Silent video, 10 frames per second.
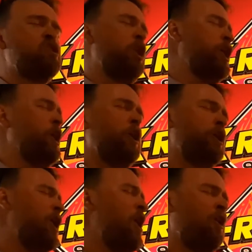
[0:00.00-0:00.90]
his
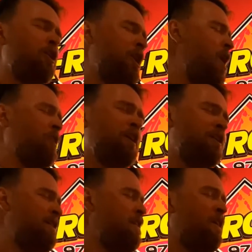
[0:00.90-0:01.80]
little
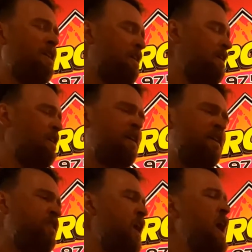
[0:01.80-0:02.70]
lonely
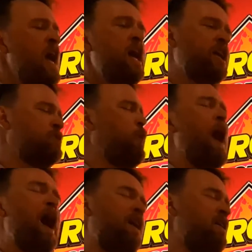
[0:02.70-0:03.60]
love, his
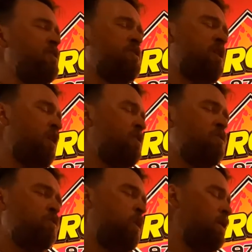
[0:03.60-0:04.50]
bride of the
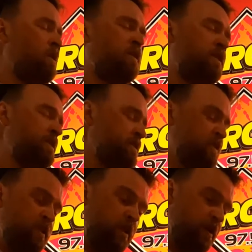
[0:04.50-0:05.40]
northern
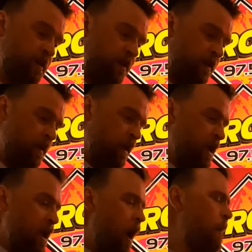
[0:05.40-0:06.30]
woods.
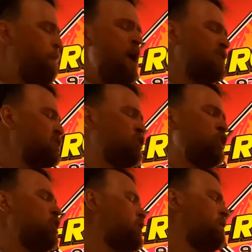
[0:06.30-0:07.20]
But she
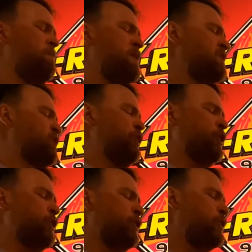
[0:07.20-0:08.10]
took me to
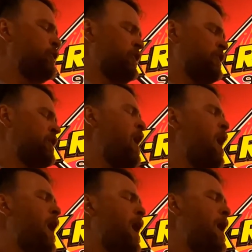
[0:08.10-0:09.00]
the
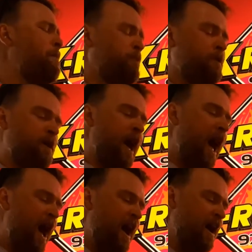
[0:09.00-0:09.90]
opera
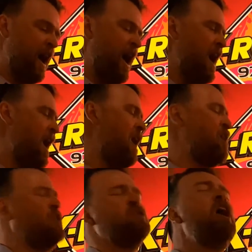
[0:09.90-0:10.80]

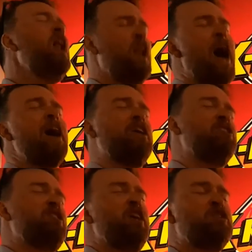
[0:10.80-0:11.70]
house like he
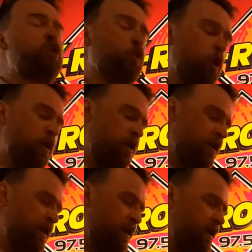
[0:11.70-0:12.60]
said she
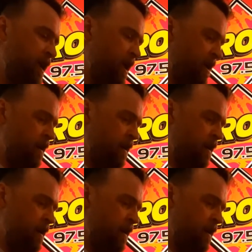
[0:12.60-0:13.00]
would.